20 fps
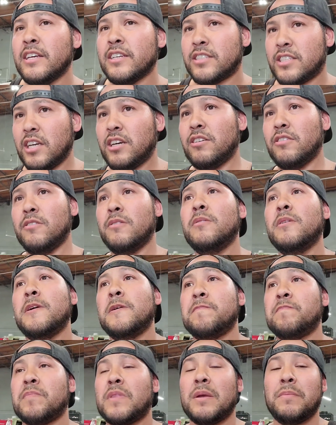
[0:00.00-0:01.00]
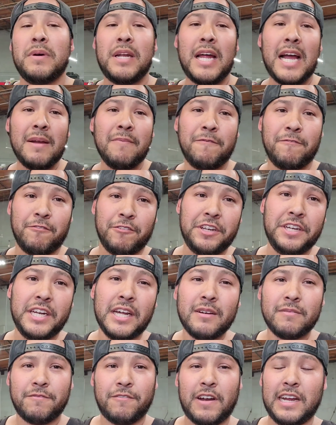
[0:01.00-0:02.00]
So, but I'm freed
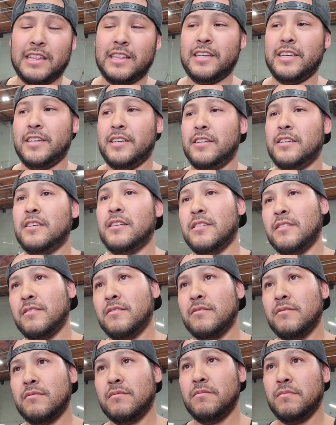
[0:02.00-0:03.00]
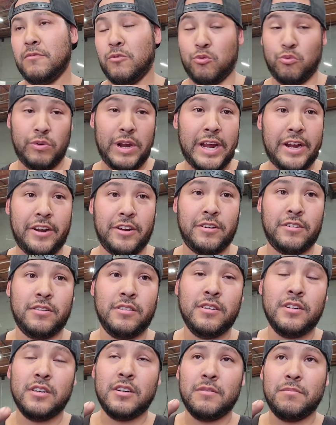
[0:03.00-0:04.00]
up finally. Rare,
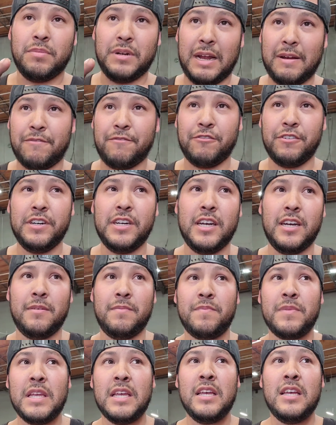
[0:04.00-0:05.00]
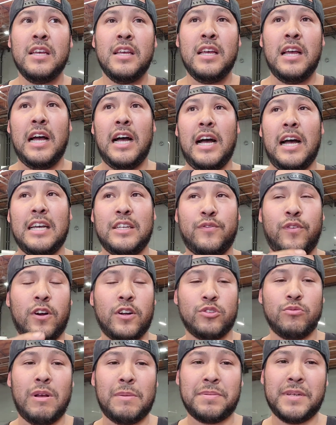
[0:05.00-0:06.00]
but I'm freed up. As
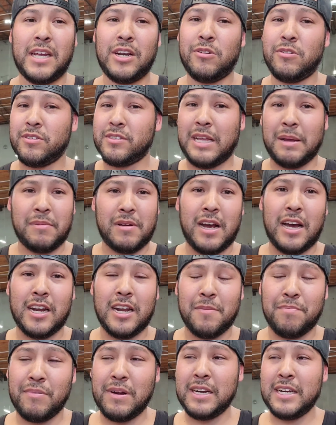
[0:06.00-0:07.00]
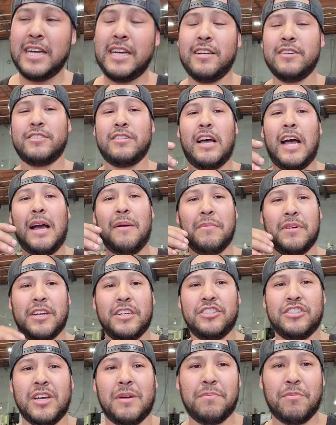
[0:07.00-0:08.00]
far as website orders, I'm caught up right now. So I'm gonna
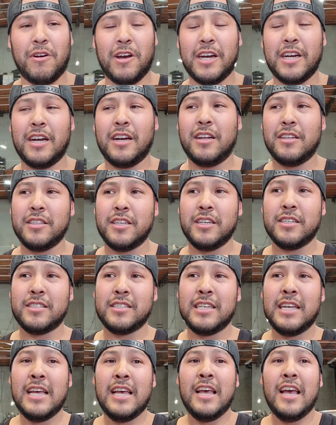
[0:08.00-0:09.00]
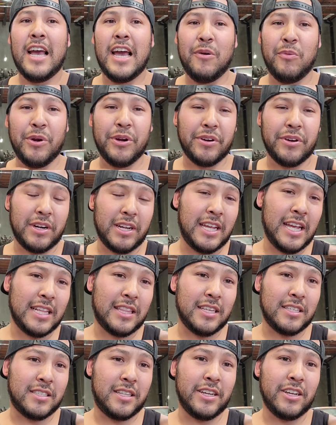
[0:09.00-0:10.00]
jump right on this and we're gonna
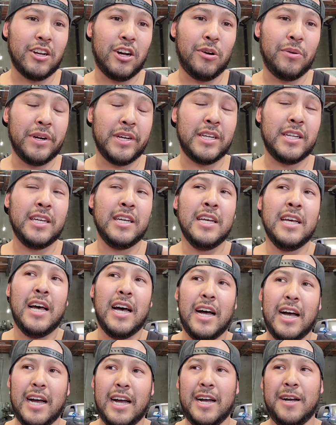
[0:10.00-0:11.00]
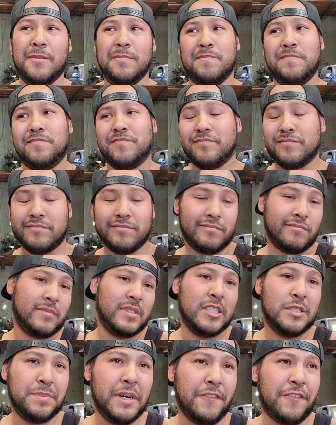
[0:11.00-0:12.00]
get this thing going.
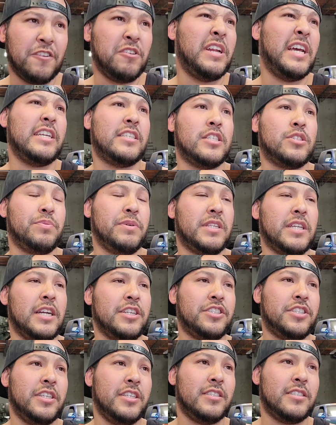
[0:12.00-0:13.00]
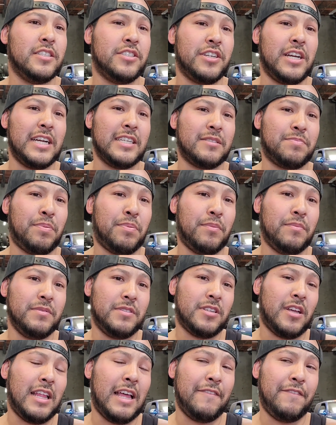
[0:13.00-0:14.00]
It's been a few days since we touched it. Since you guys
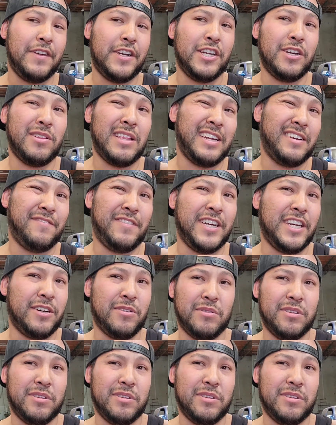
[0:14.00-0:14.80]
saw that video